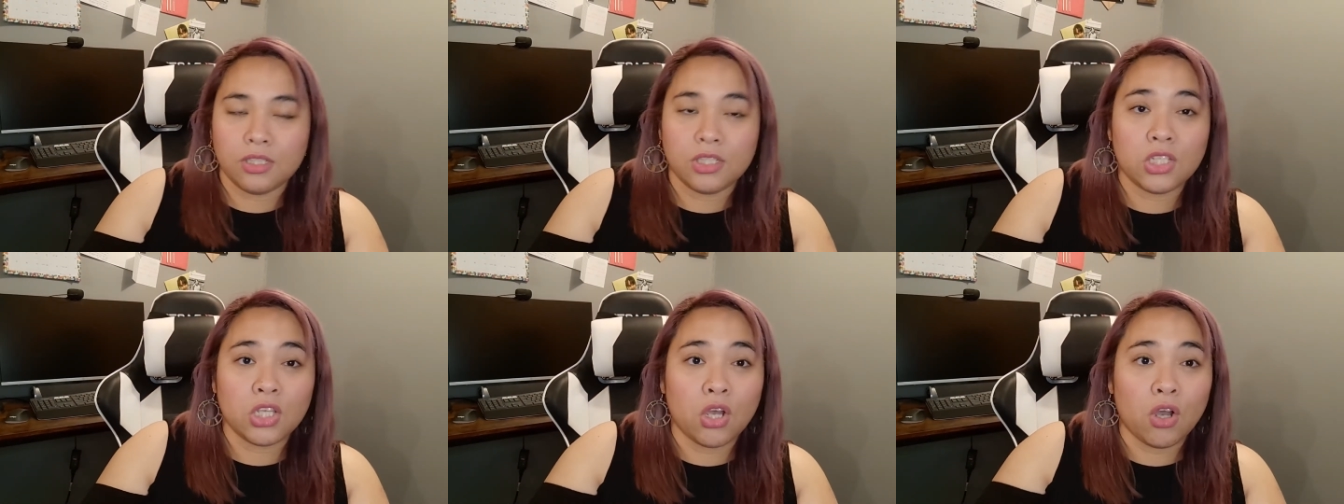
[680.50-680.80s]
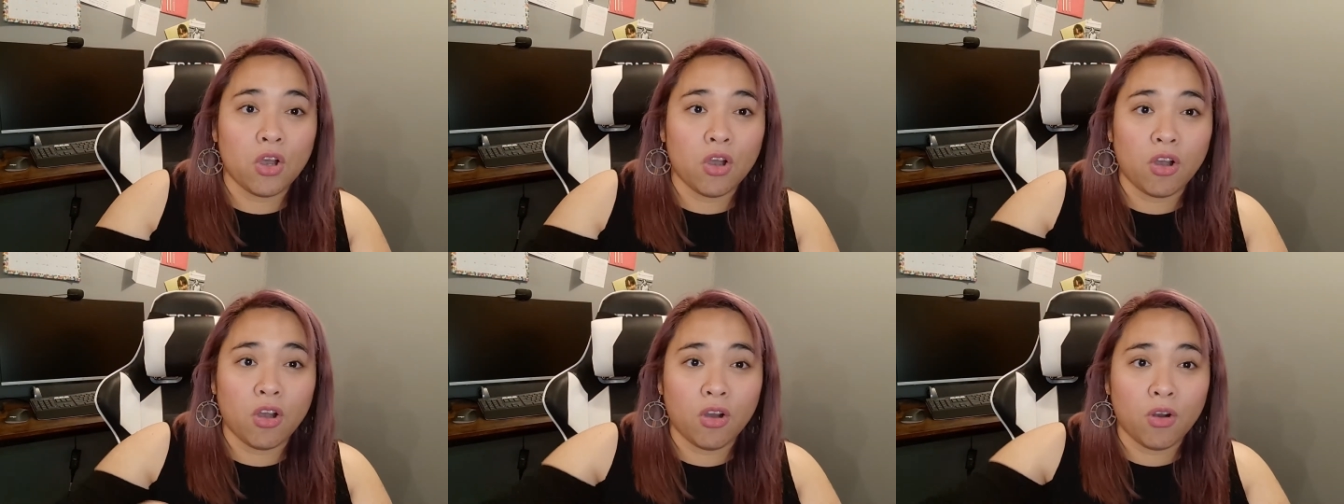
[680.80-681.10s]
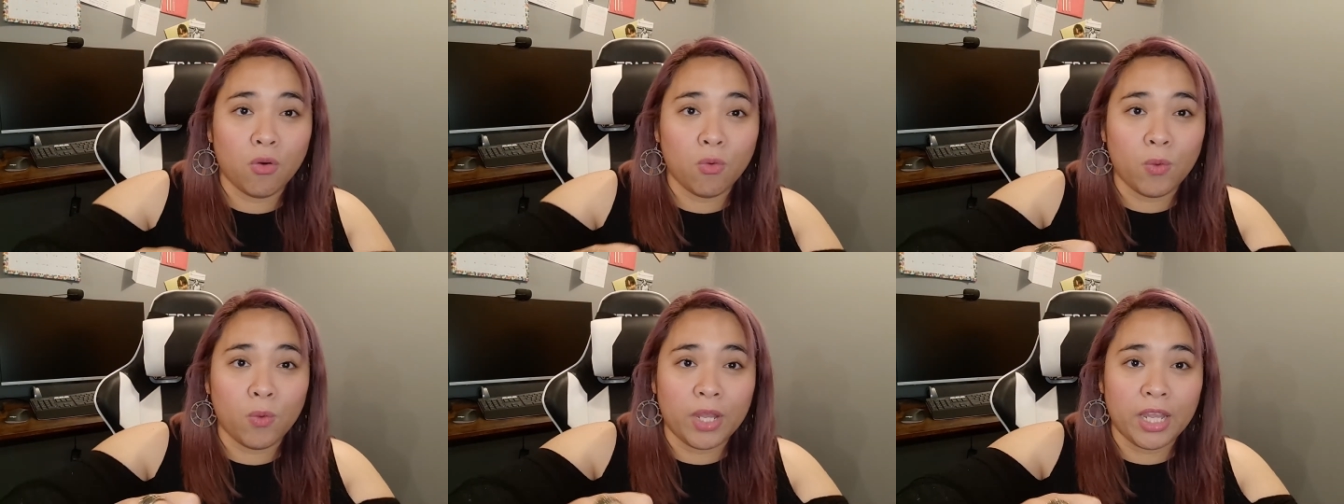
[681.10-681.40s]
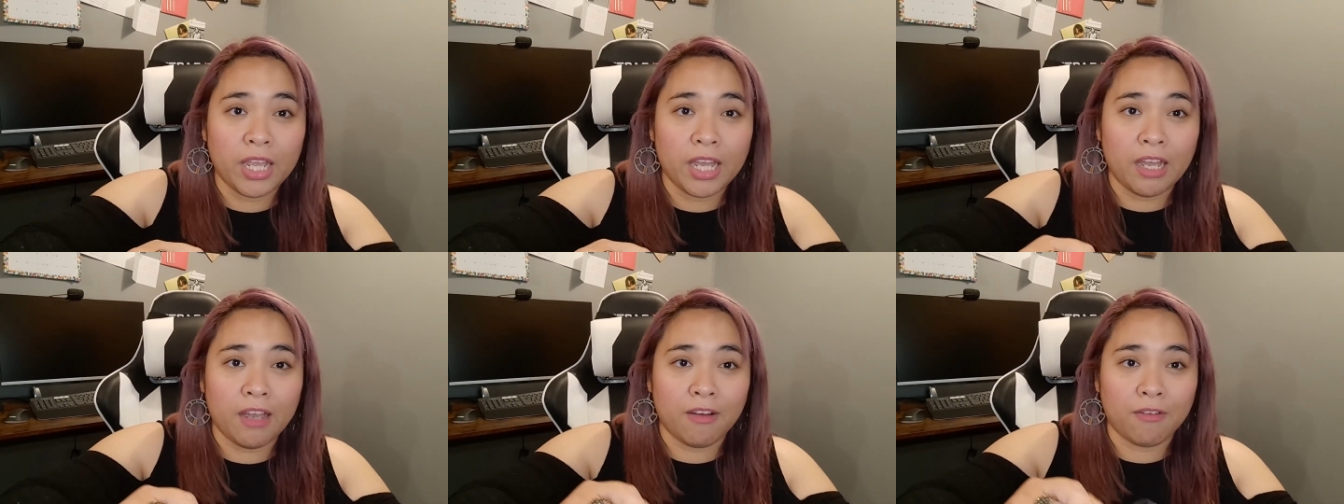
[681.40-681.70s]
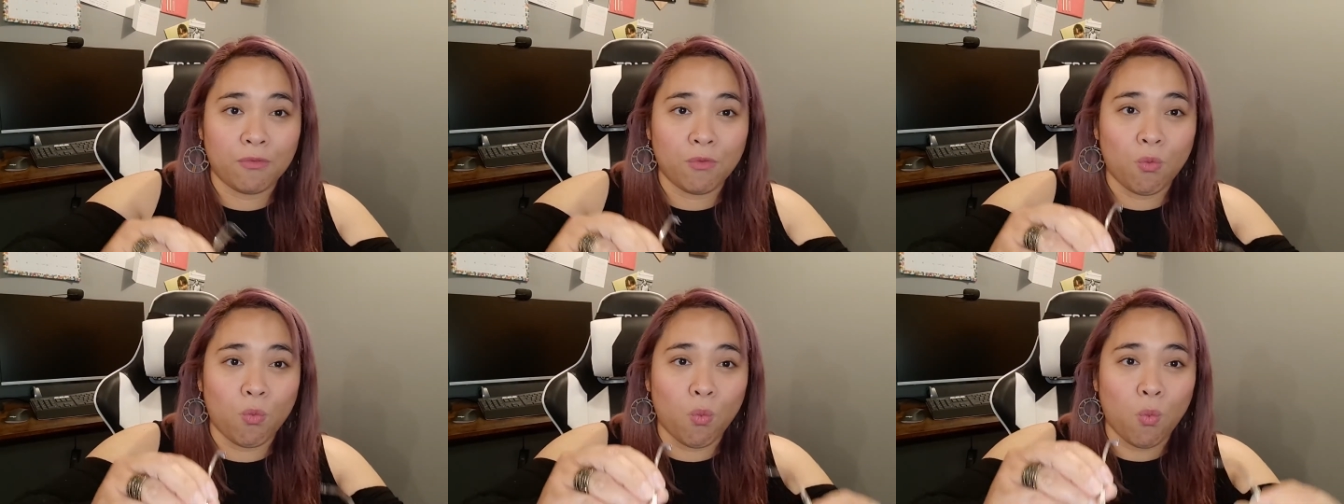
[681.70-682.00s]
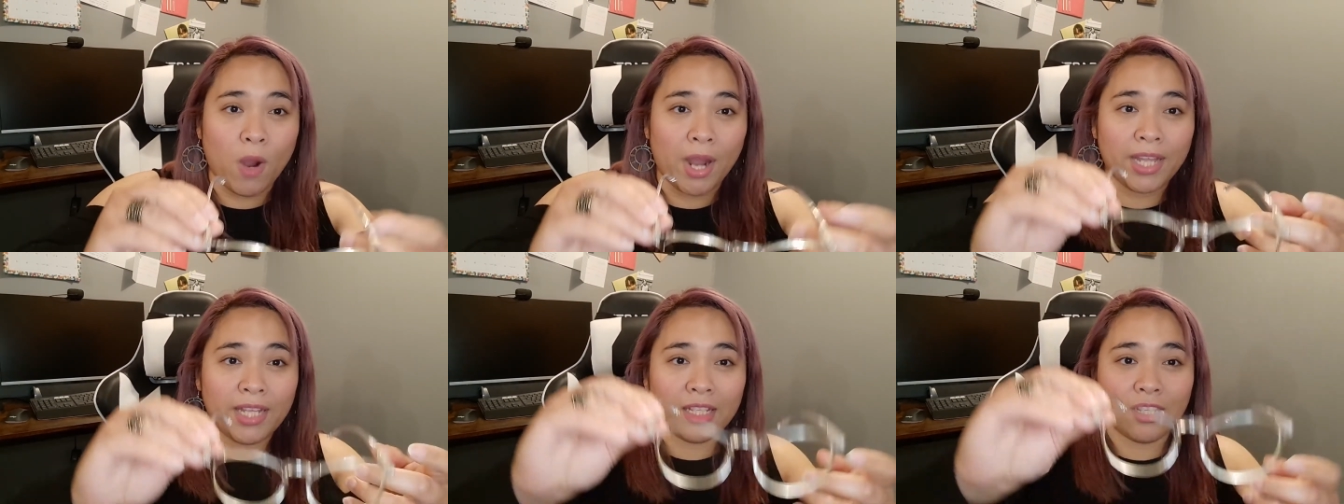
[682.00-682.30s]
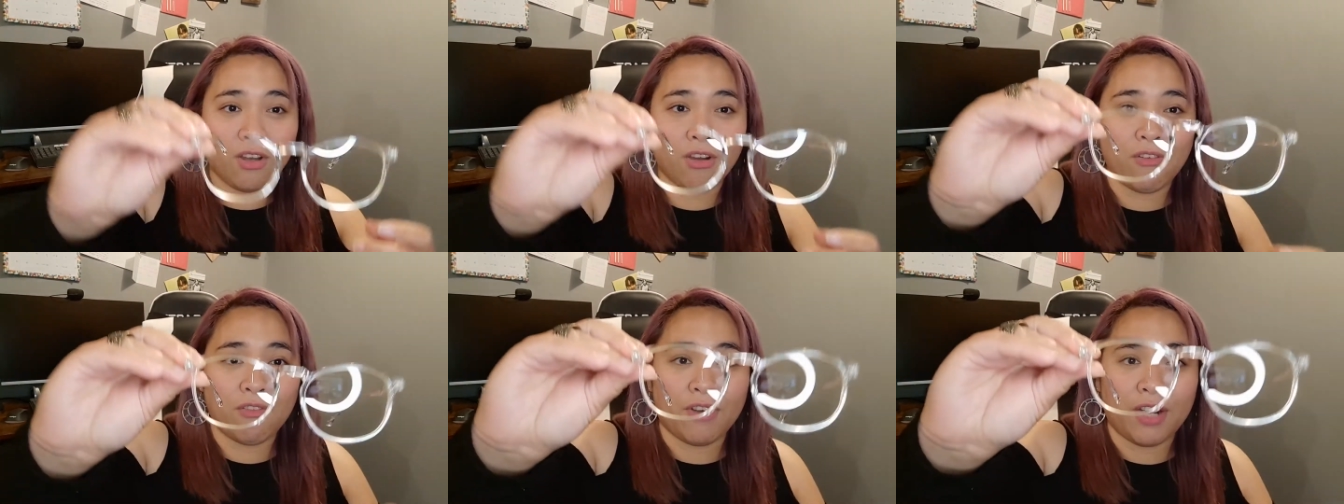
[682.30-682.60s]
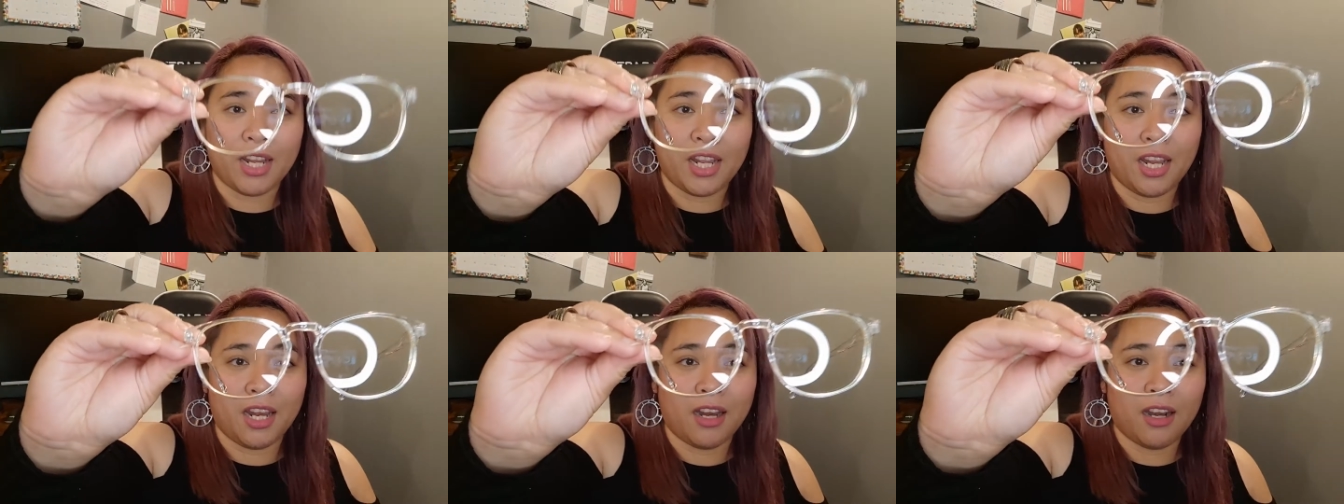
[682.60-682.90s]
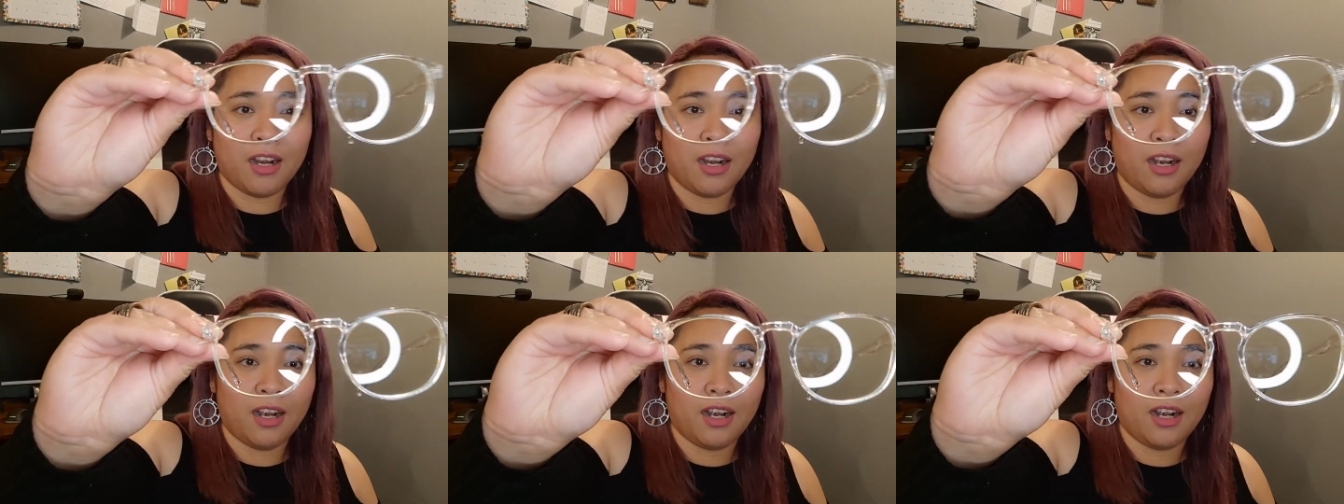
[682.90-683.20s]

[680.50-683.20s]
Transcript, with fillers: So we have white over here.